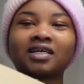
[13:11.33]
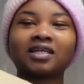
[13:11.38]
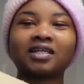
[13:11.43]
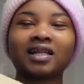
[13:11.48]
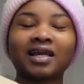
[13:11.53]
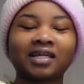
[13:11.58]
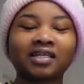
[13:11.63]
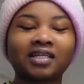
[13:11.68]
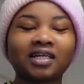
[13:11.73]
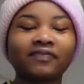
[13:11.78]

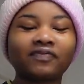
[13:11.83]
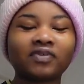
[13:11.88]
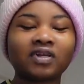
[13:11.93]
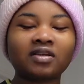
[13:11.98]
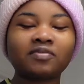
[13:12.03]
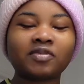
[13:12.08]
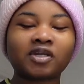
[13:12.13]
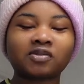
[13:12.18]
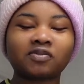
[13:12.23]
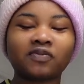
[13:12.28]
Like, it
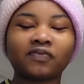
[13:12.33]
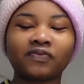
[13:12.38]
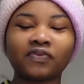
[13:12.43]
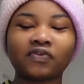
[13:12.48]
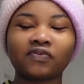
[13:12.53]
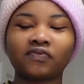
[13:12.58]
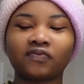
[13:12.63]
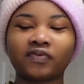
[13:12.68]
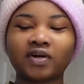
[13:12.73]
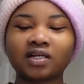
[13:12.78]
definitely makes me feel
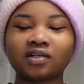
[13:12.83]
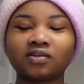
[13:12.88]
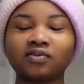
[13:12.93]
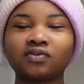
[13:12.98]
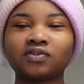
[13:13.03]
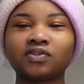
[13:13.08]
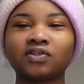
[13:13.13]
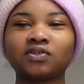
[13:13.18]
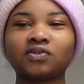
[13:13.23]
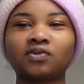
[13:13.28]

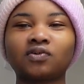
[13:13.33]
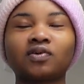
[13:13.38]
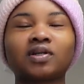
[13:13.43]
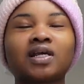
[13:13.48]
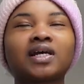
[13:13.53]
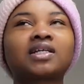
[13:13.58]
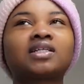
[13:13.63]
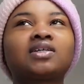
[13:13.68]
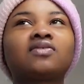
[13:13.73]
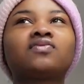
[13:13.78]
valued, you know,
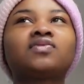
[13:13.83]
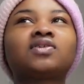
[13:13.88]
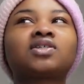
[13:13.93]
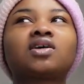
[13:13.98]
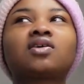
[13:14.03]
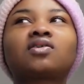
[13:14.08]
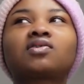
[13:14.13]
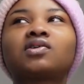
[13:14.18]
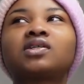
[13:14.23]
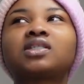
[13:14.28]
like they reach
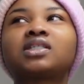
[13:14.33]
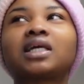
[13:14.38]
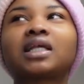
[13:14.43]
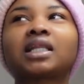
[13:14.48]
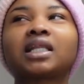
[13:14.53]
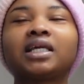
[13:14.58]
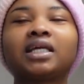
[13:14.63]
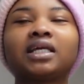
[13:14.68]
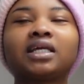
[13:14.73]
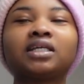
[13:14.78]
out
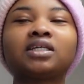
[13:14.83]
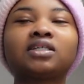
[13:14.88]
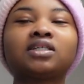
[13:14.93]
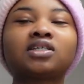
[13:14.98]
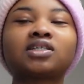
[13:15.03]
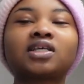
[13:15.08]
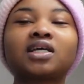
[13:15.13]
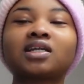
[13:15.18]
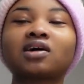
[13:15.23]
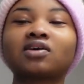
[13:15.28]
constantly, they
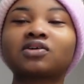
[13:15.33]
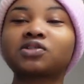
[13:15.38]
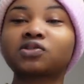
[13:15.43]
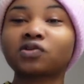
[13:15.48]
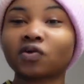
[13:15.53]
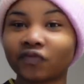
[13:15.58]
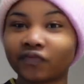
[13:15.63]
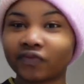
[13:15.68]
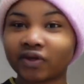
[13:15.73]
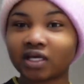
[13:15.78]
send out
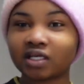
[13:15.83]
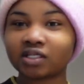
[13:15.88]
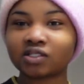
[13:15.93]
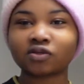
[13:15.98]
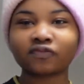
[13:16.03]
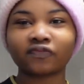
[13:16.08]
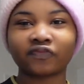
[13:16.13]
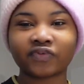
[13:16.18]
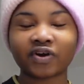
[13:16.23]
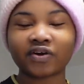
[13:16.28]
surveys
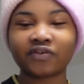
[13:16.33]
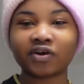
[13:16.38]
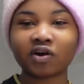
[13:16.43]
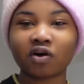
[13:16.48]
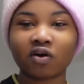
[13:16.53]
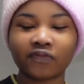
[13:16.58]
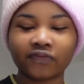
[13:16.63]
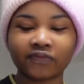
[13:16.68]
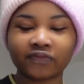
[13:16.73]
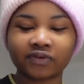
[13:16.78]
very
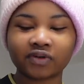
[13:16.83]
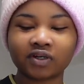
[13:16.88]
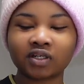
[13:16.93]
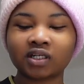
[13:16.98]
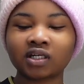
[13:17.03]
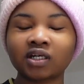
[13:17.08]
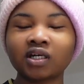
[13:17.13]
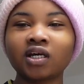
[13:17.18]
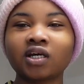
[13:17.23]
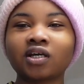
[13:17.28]
often,